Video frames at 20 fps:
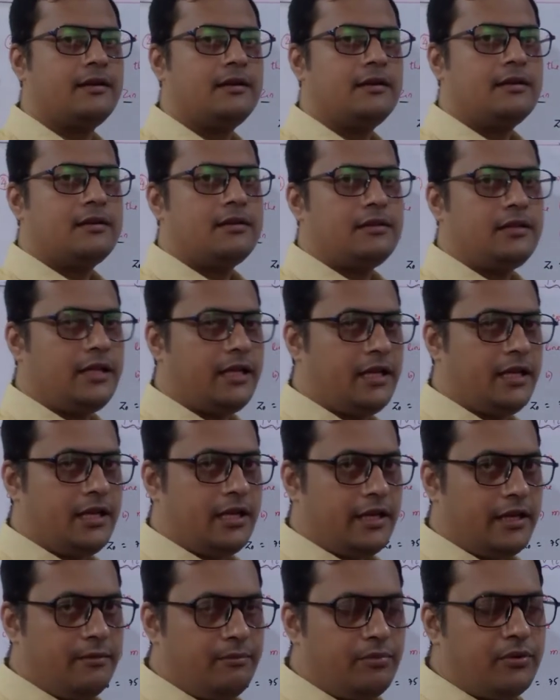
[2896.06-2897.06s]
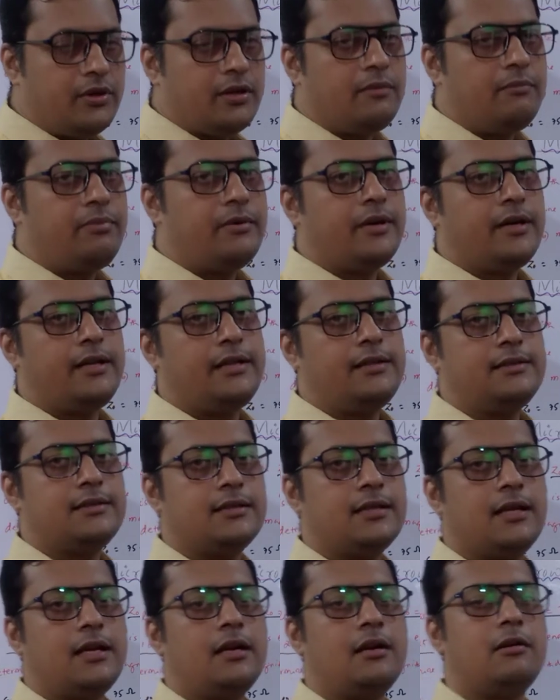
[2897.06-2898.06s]
the input impedance,
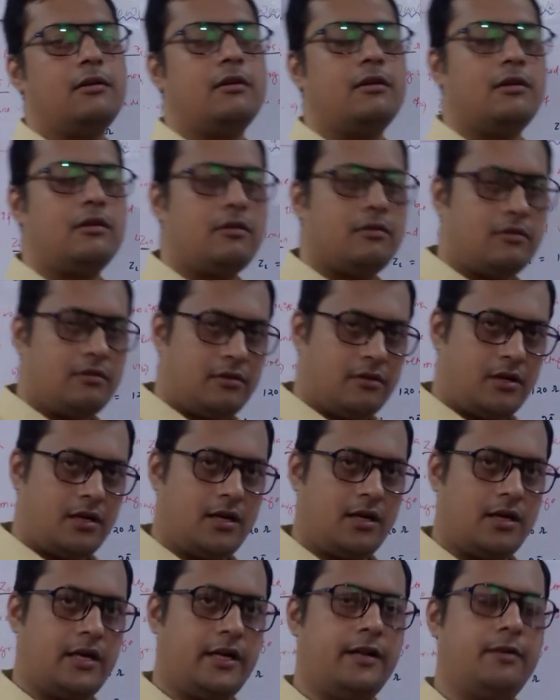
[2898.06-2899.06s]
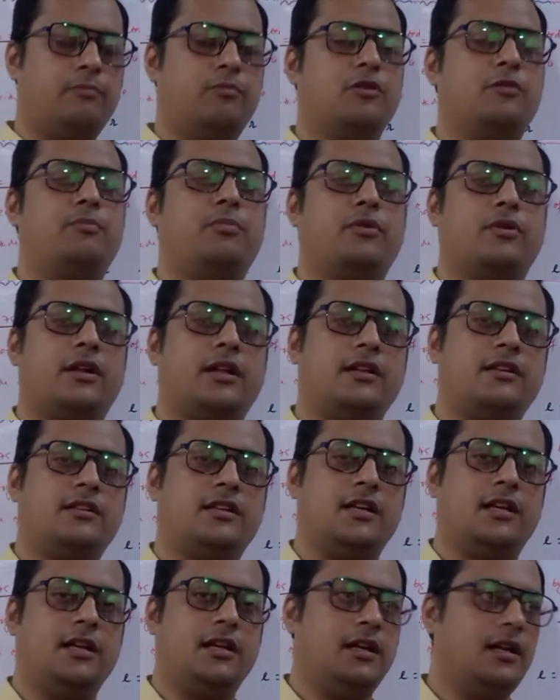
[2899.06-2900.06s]
input
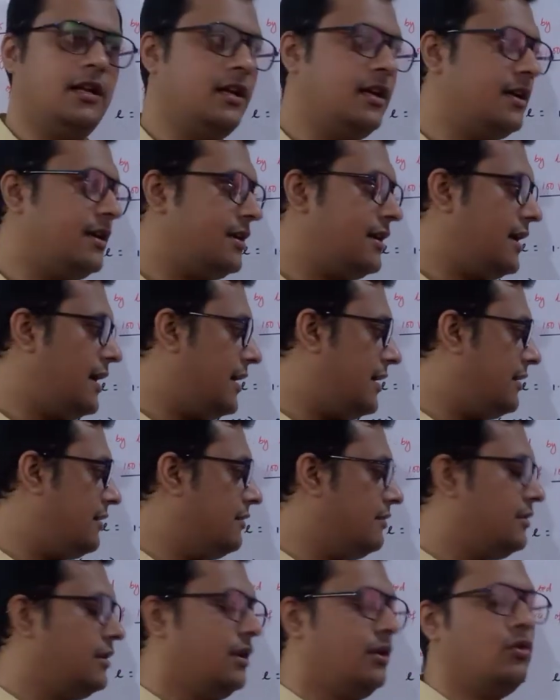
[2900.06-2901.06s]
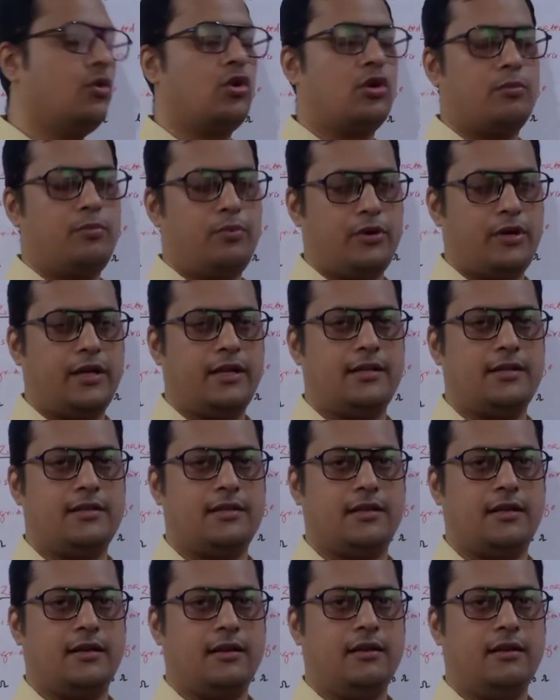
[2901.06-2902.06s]
potential and the load
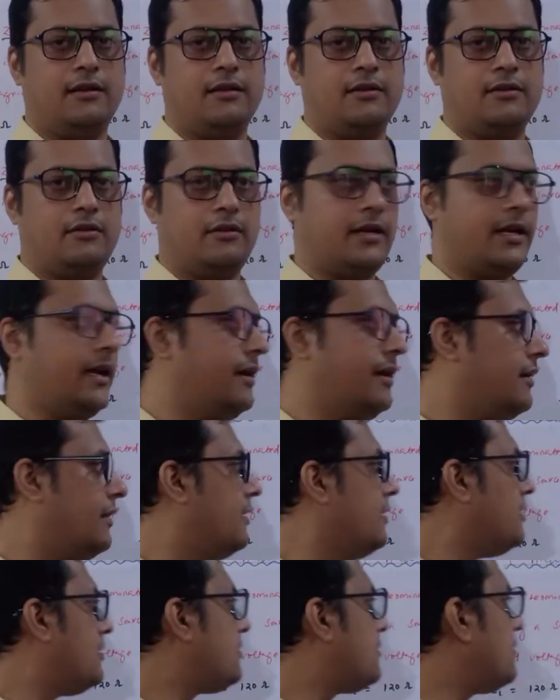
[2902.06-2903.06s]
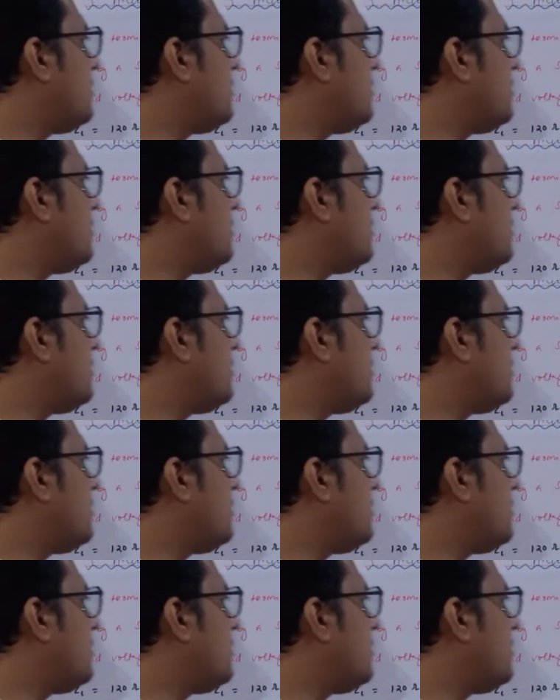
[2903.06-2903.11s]
potential. Okay. So